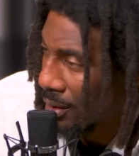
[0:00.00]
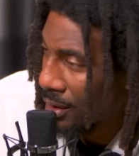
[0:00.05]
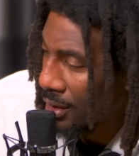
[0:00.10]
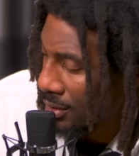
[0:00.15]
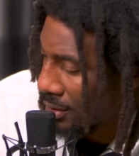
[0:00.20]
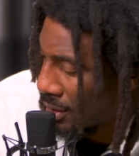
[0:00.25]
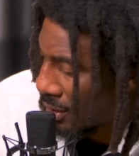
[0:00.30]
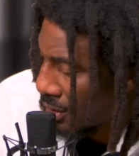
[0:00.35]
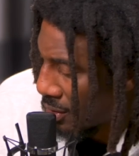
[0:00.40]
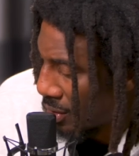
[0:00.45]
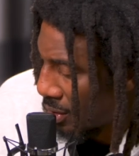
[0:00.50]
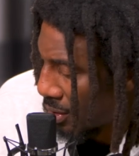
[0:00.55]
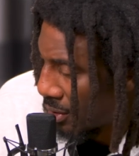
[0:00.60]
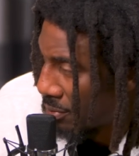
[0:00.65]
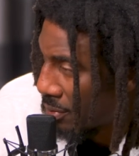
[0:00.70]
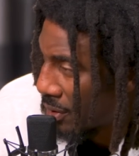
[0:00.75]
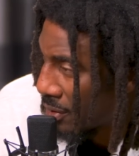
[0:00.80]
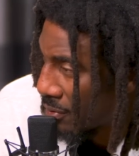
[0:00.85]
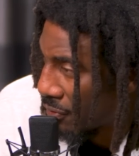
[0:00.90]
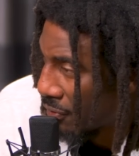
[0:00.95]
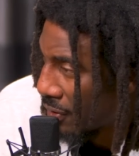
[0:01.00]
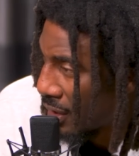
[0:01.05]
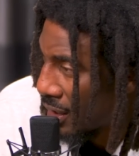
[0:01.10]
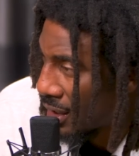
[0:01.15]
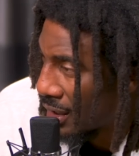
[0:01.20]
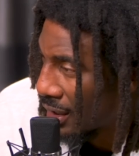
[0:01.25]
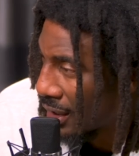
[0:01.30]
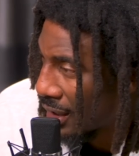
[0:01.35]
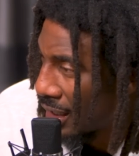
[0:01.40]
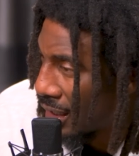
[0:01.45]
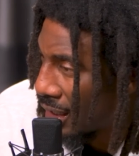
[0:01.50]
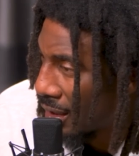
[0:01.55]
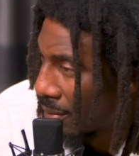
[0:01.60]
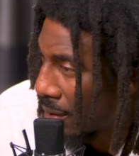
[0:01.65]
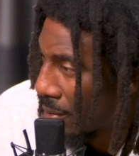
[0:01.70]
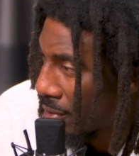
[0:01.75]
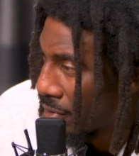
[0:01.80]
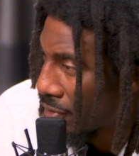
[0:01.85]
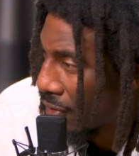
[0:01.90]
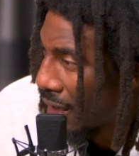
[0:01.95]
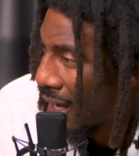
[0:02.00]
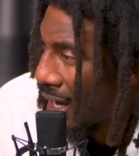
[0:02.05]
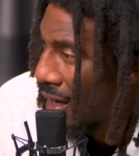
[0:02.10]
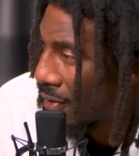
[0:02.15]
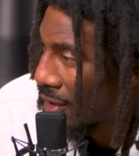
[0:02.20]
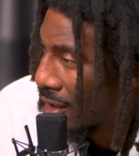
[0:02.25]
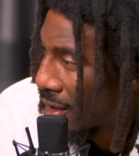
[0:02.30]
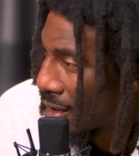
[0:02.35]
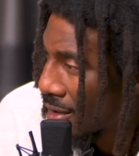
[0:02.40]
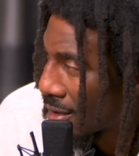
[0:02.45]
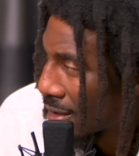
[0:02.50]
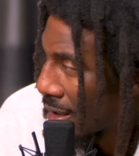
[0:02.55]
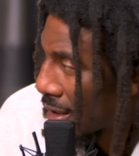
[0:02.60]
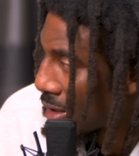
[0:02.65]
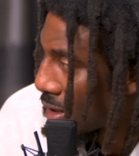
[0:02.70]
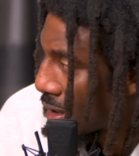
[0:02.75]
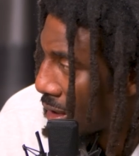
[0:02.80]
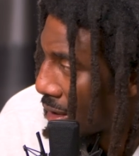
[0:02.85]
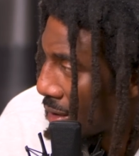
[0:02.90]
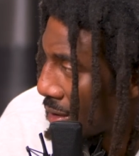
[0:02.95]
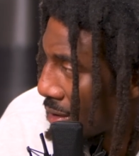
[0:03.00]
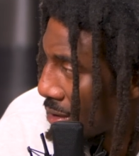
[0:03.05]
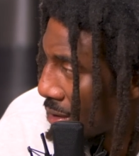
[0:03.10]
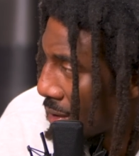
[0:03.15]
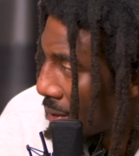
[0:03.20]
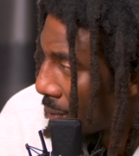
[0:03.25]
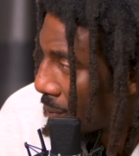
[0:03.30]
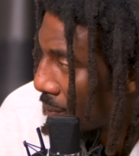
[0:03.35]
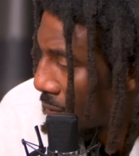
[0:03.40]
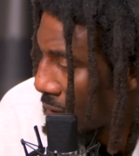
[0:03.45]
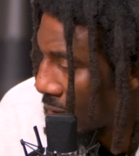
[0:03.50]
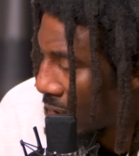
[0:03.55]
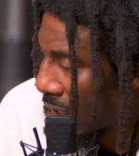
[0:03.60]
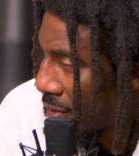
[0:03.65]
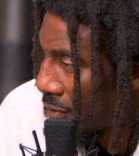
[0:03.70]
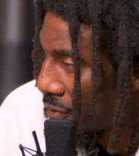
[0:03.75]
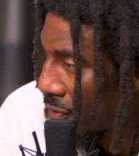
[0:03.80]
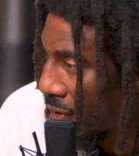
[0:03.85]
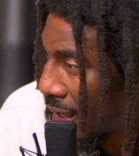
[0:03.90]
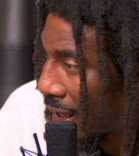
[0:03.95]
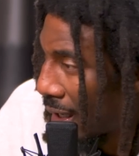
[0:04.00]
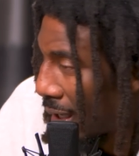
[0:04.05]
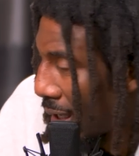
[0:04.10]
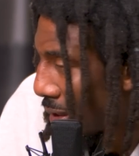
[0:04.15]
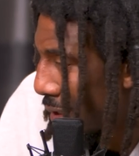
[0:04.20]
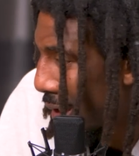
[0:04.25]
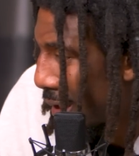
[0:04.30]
he's only been in the league maybe 5 years, 6 years. They're not a vet. I